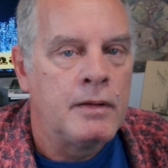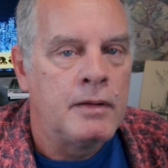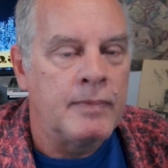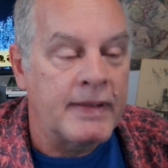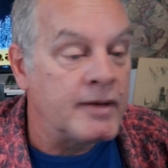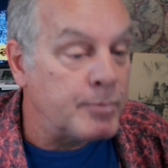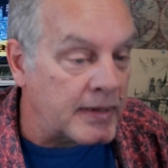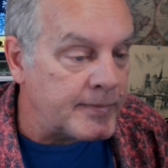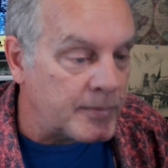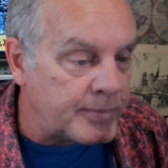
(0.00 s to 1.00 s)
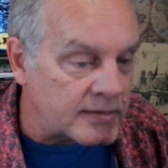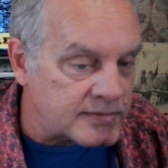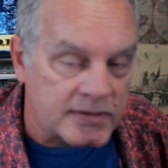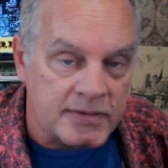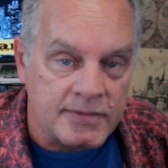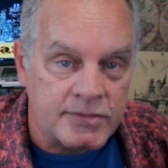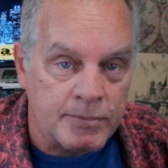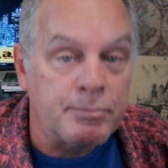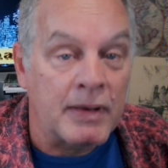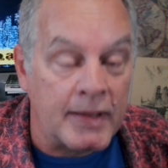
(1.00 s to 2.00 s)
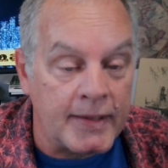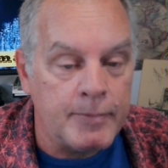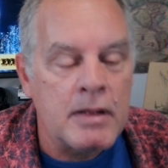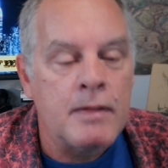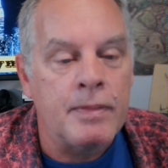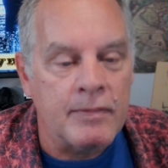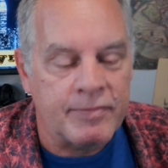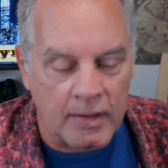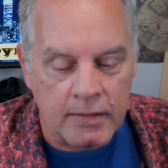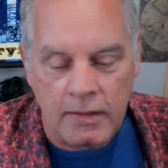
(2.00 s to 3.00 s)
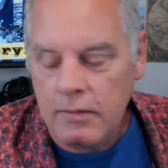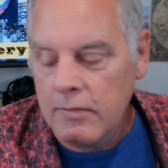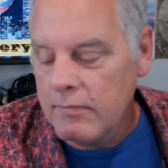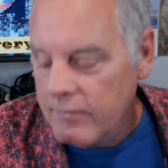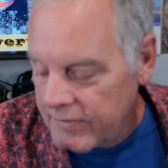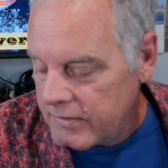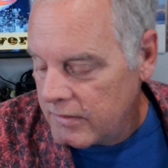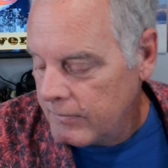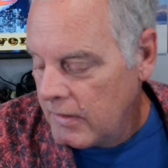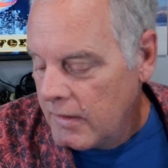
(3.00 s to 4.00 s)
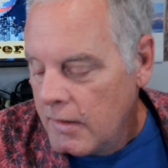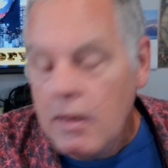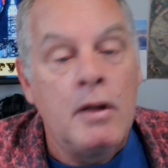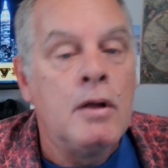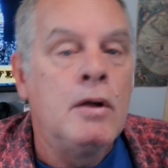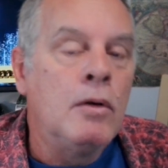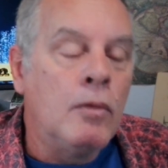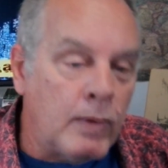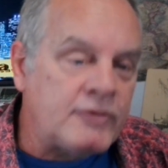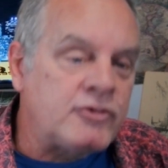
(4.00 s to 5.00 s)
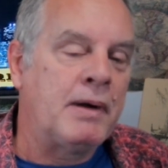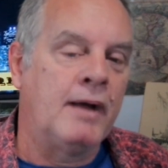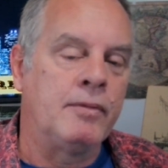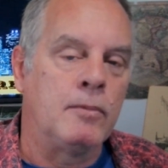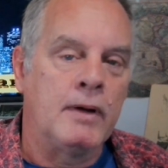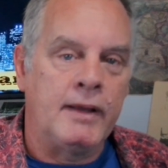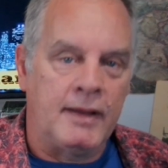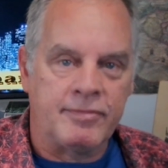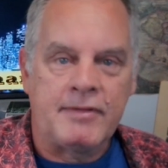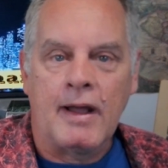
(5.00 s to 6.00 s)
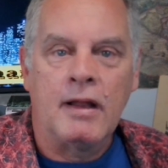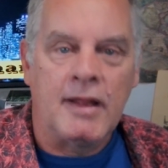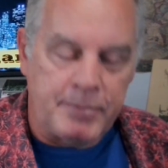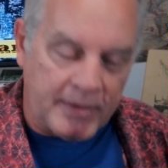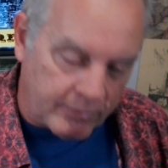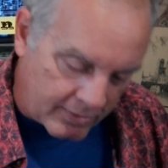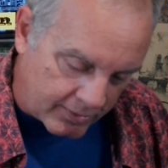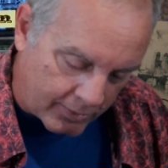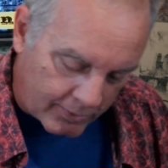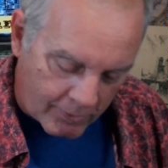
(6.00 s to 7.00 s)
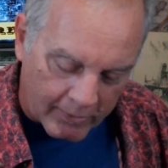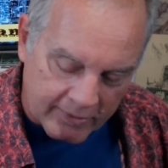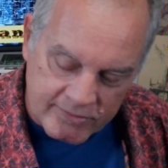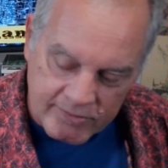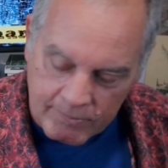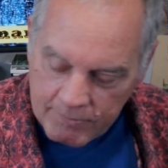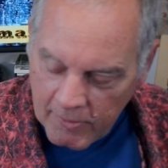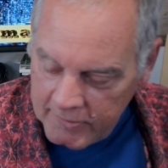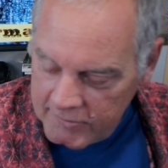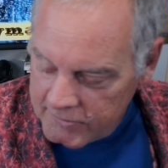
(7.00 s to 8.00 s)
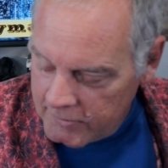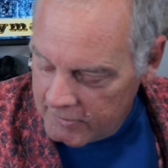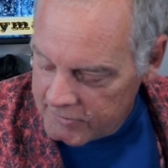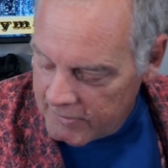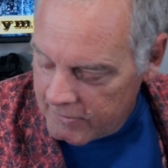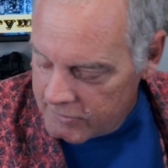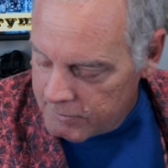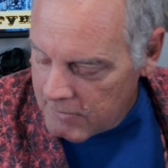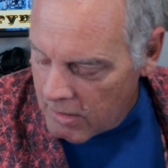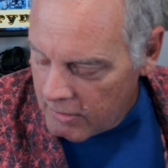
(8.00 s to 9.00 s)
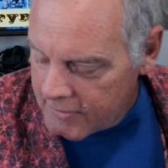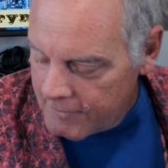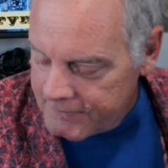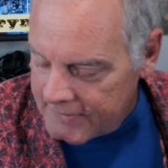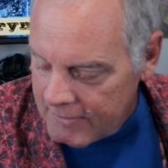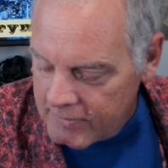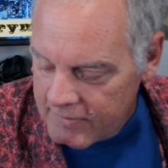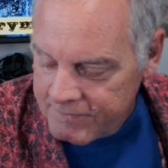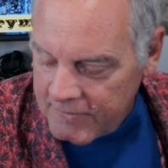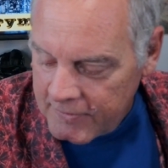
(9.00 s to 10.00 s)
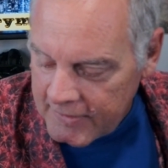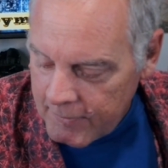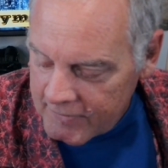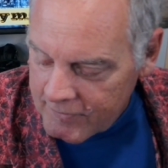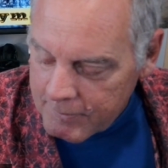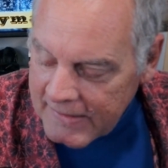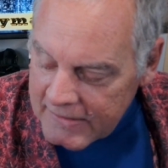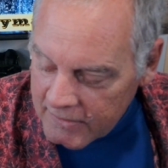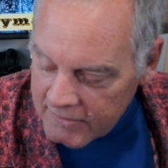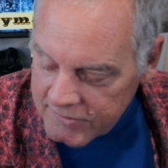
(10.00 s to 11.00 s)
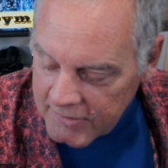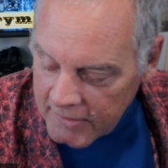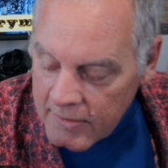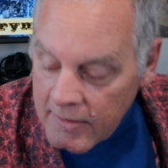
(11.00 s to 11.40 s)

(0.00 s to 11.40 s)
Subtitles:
We got to blame the Palestinians. Blame the fucking victim. Which, by the way, if Kyle had been on his mark, he would have immediately said,